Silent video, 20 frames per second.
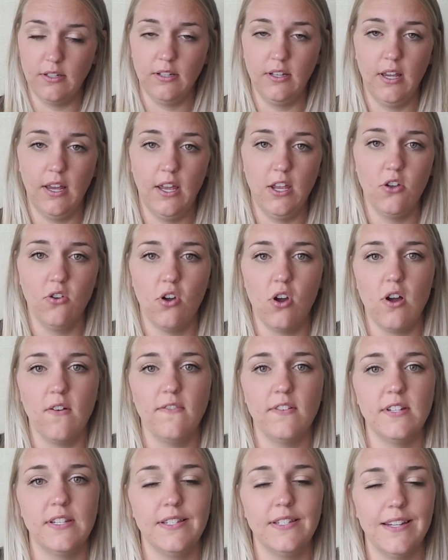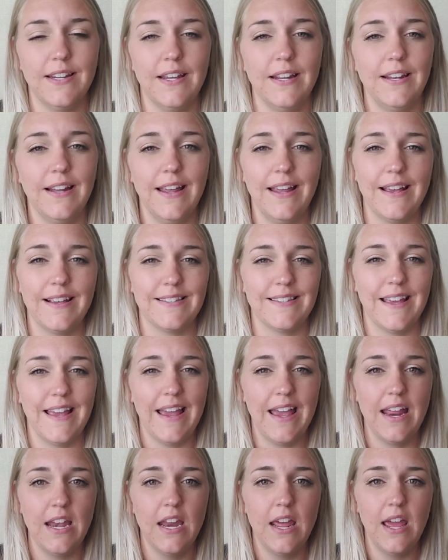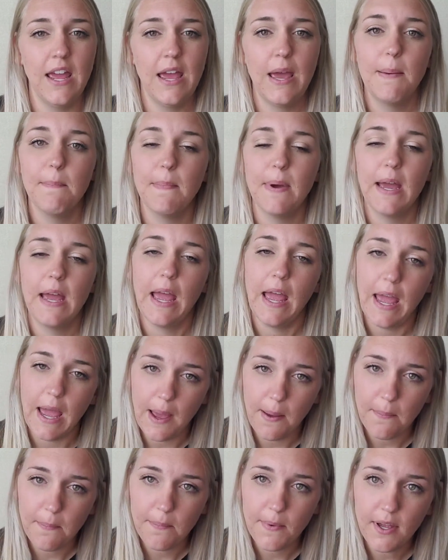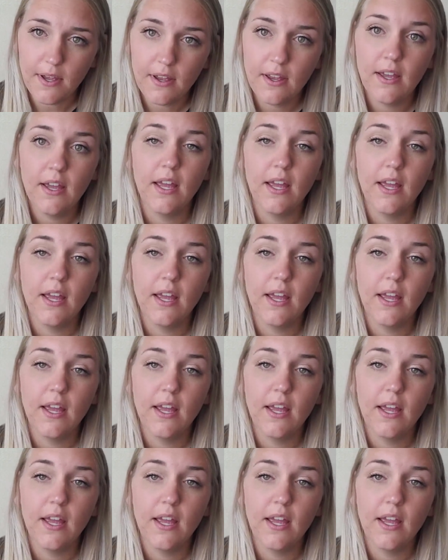Okay, you'll often see it as NMM.